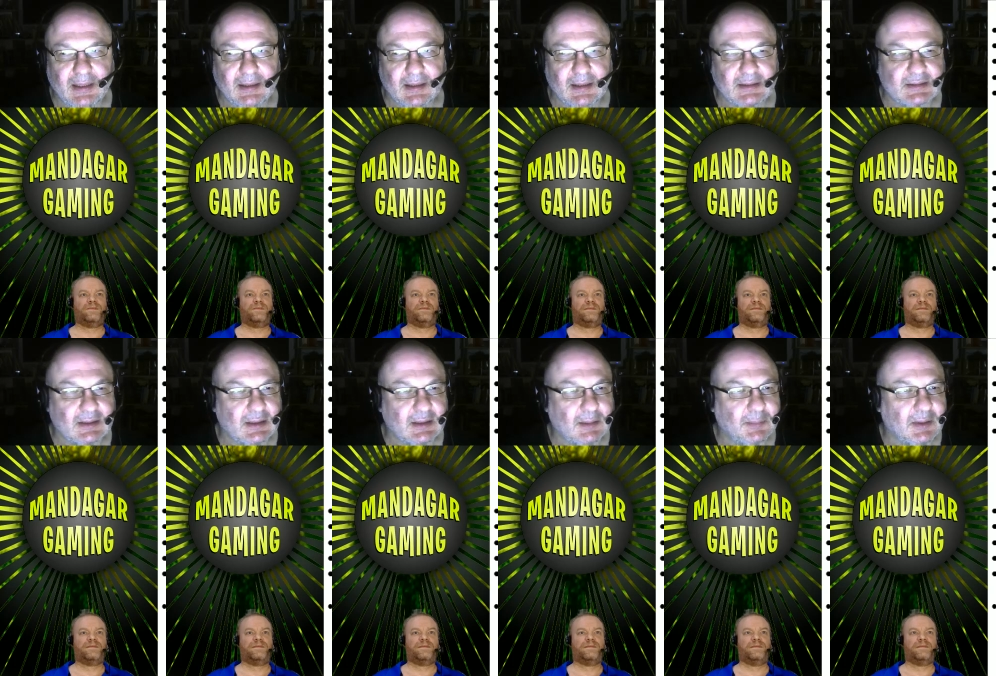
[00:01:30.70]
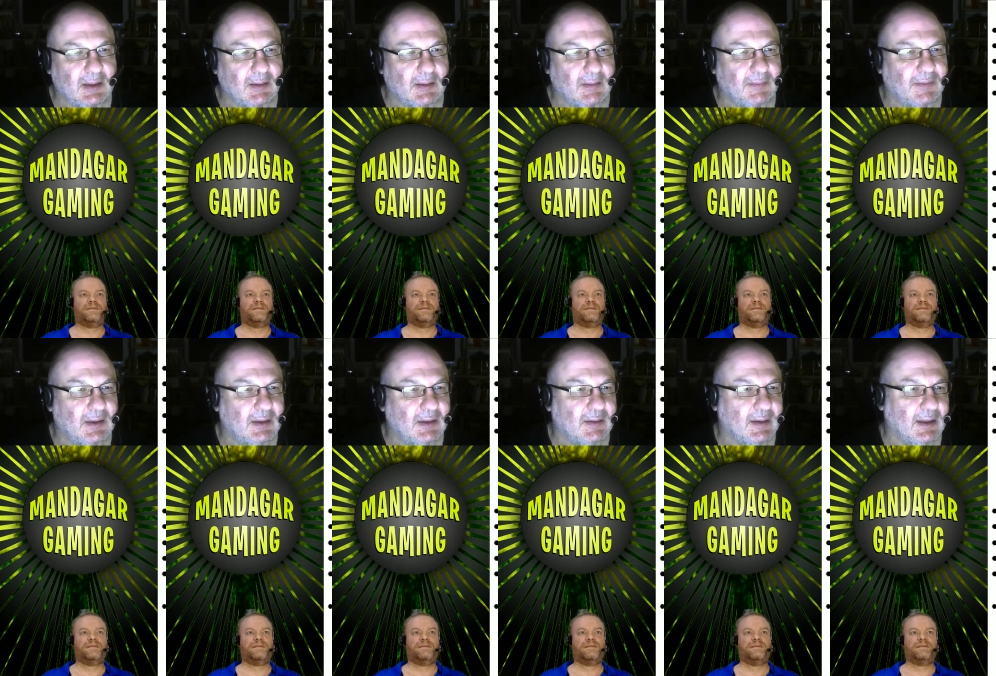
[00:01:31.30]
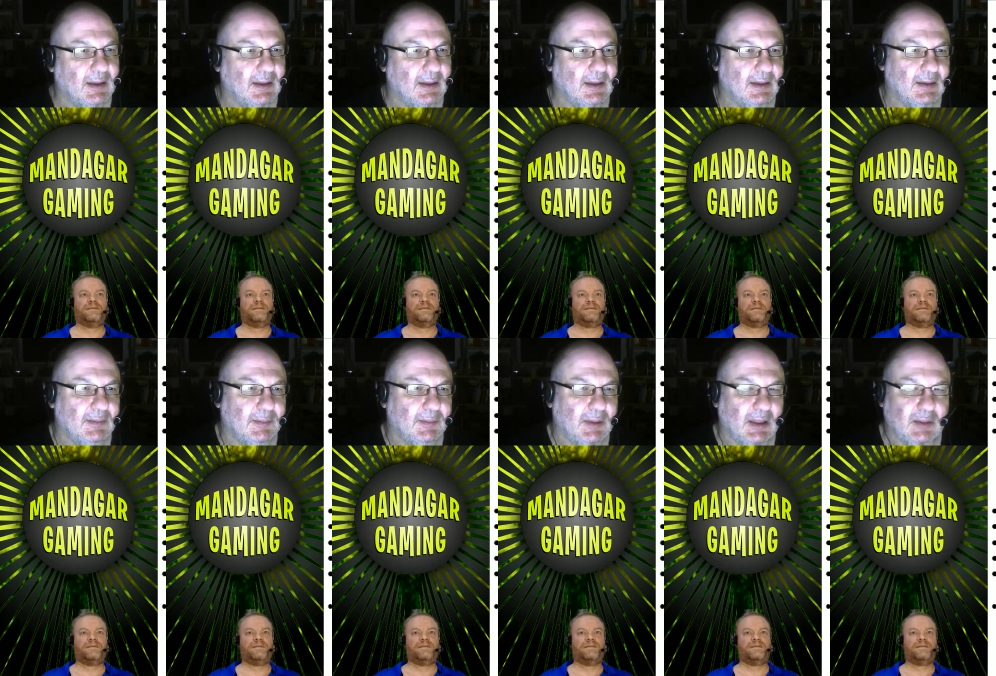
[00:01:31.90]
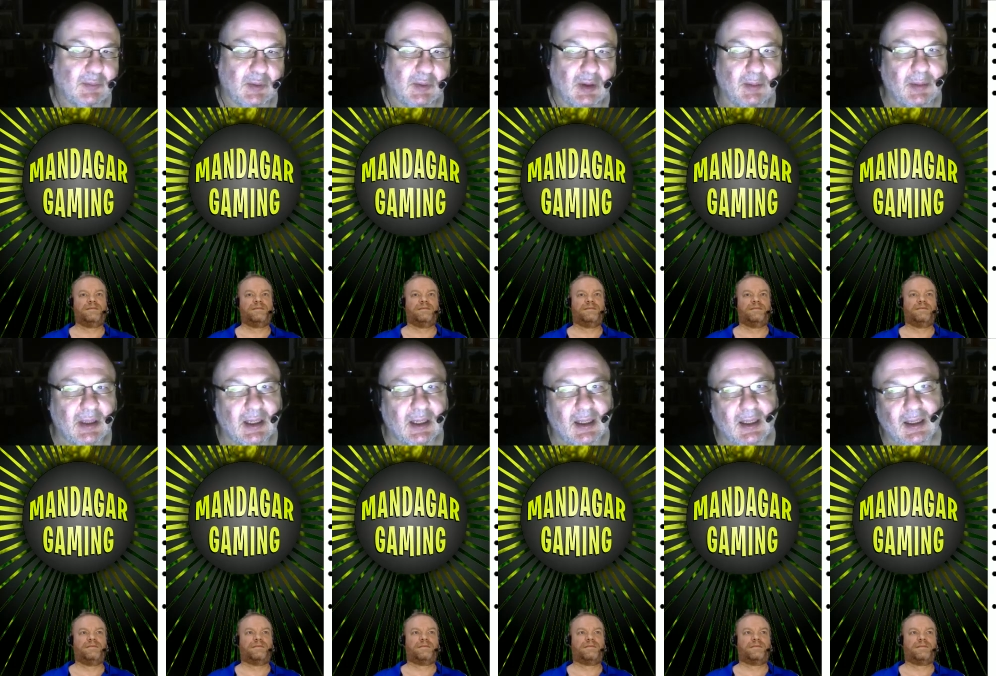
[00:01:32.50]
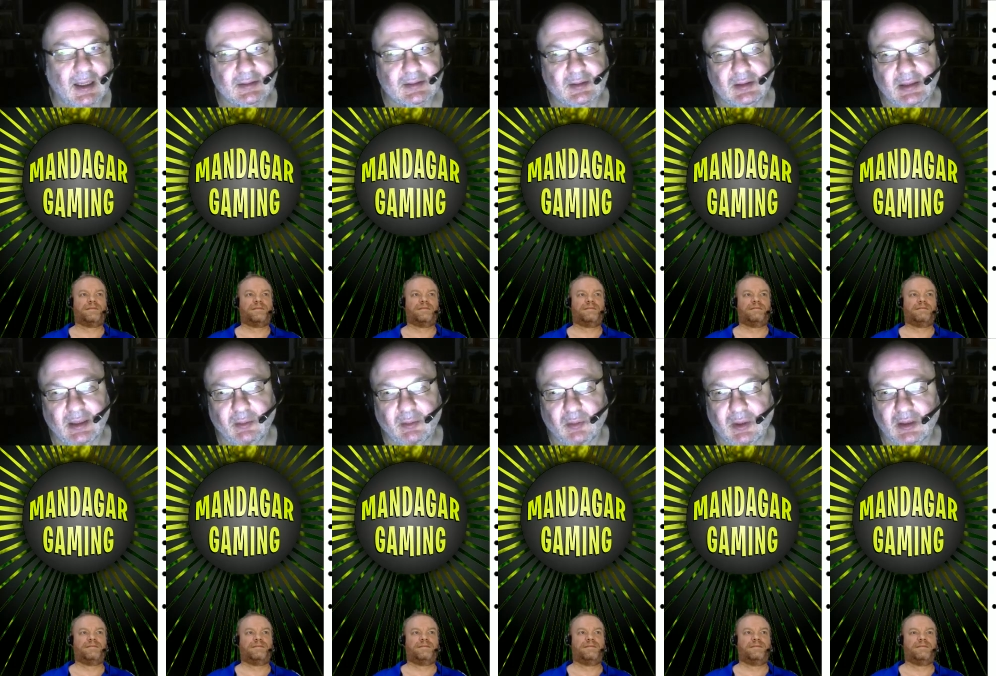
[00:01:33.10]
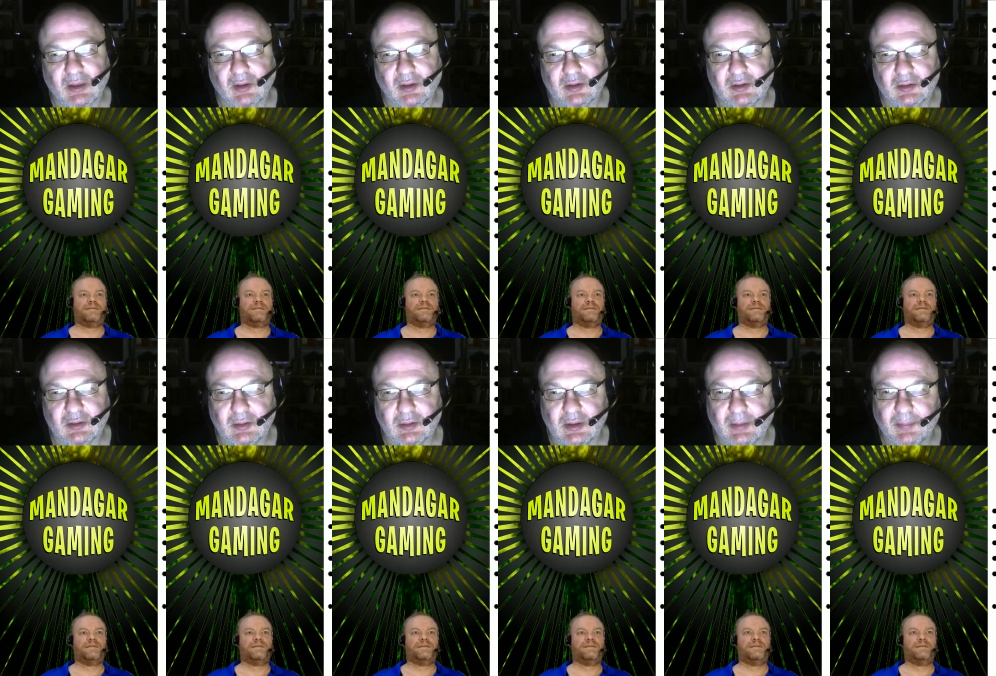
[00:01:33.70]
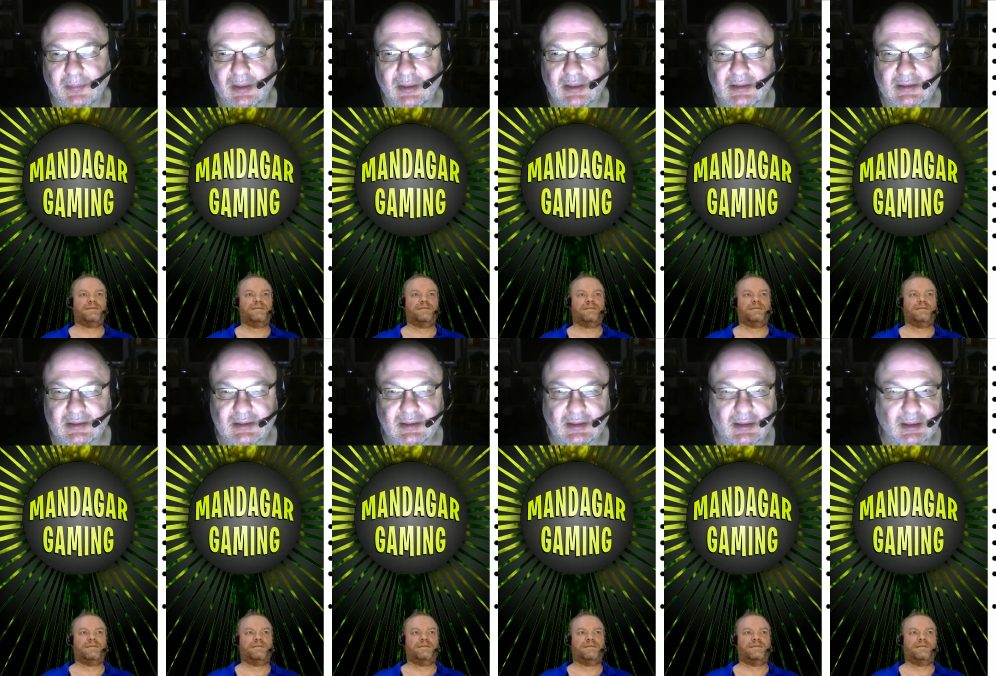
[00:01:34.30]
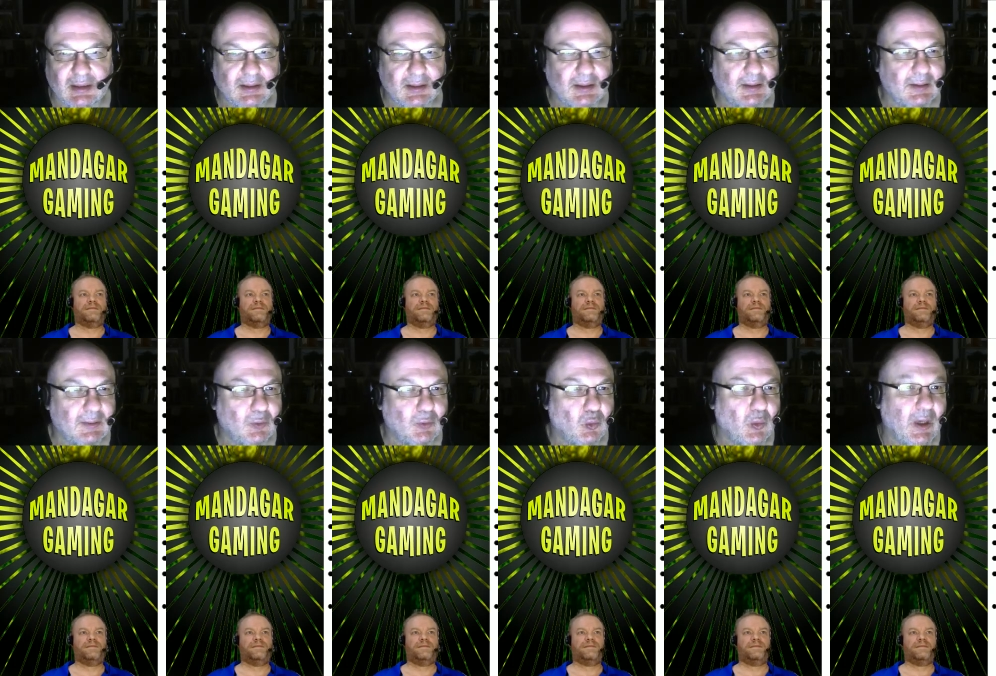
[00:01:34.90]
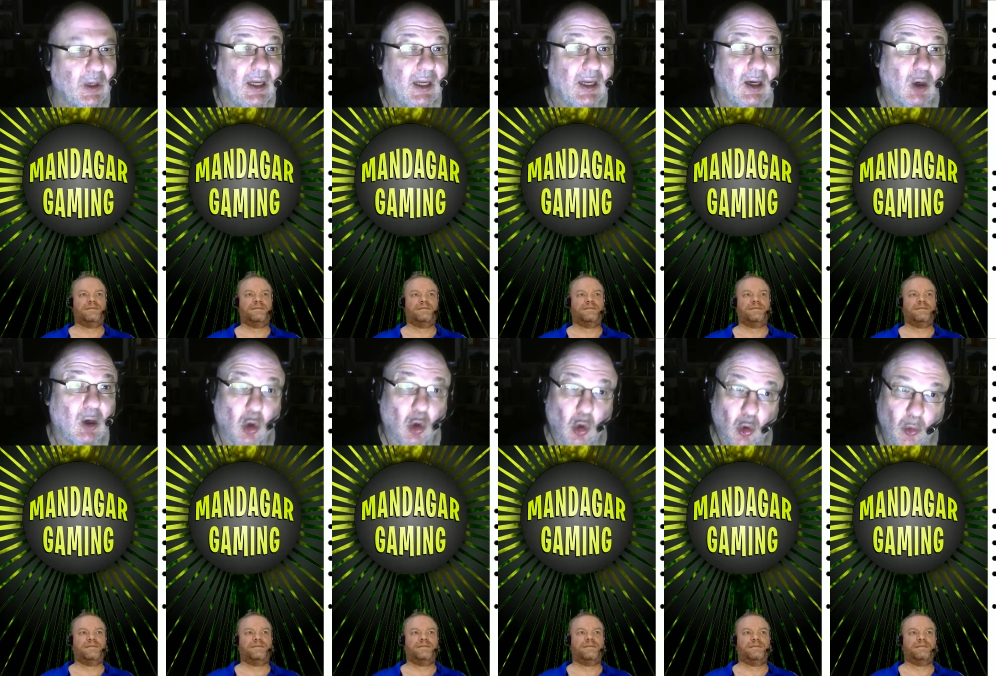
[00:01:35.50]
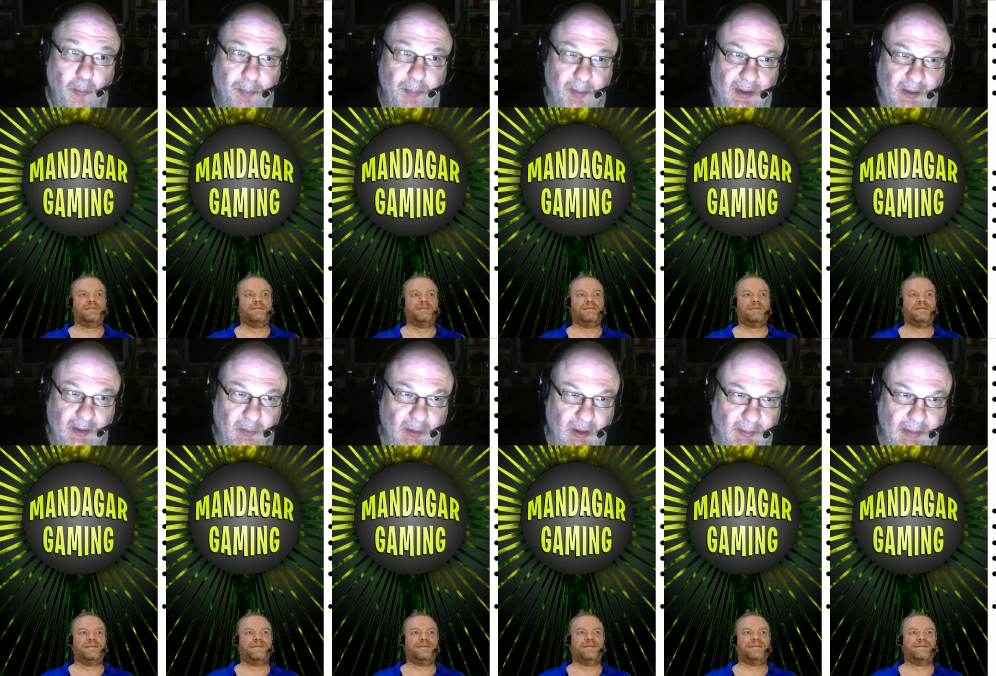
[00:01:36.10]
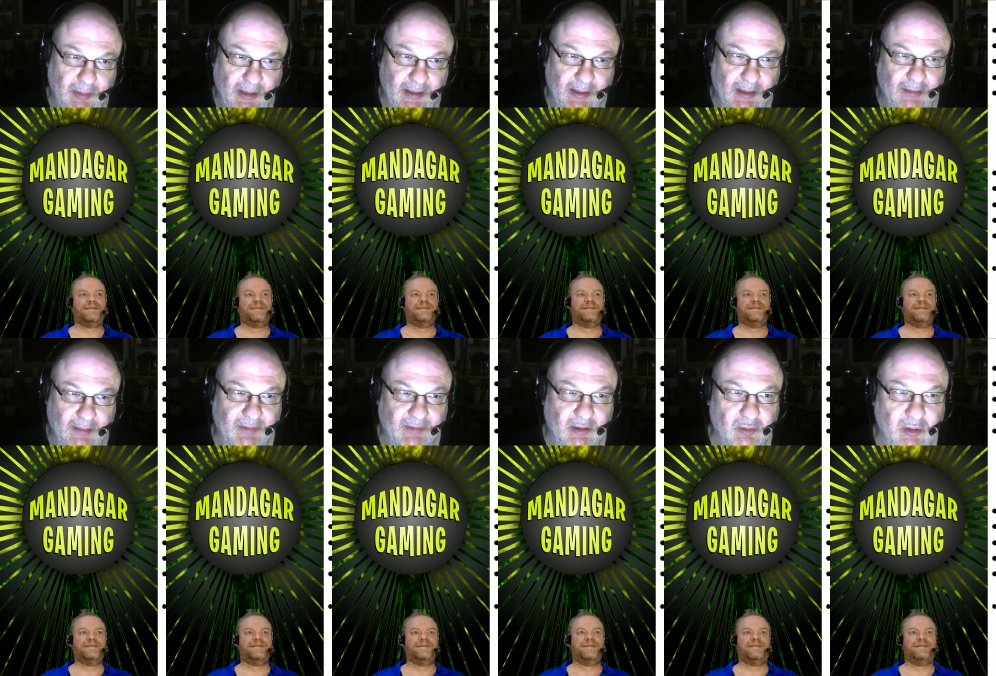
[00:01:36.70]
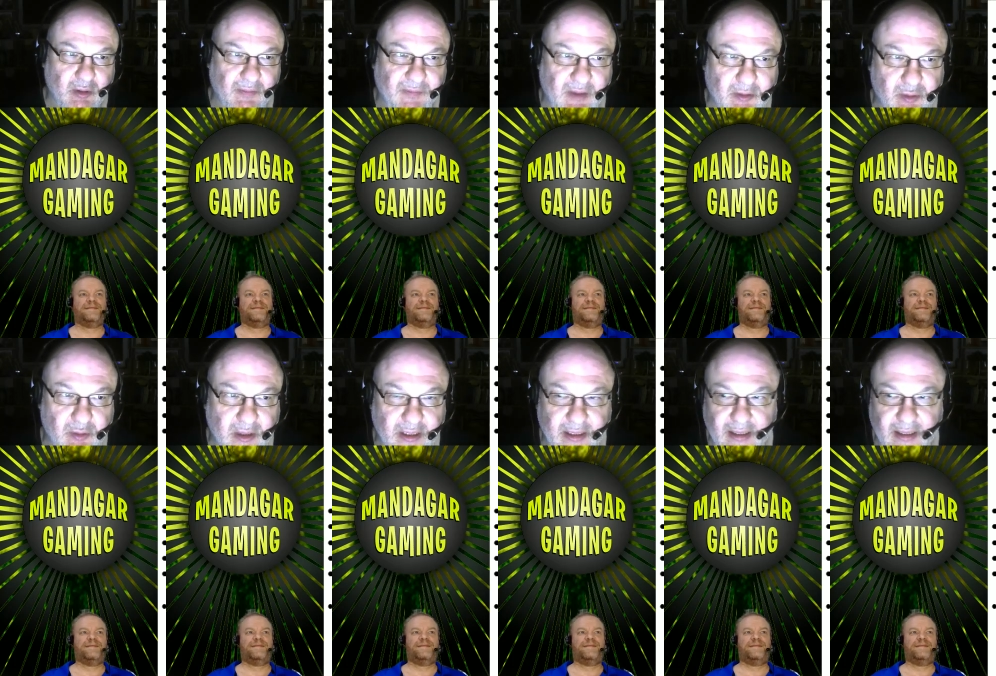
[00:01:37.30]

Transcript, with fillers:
Speaker 1: set up event again, it will be hard on day one or two, but we hope it will be a very, very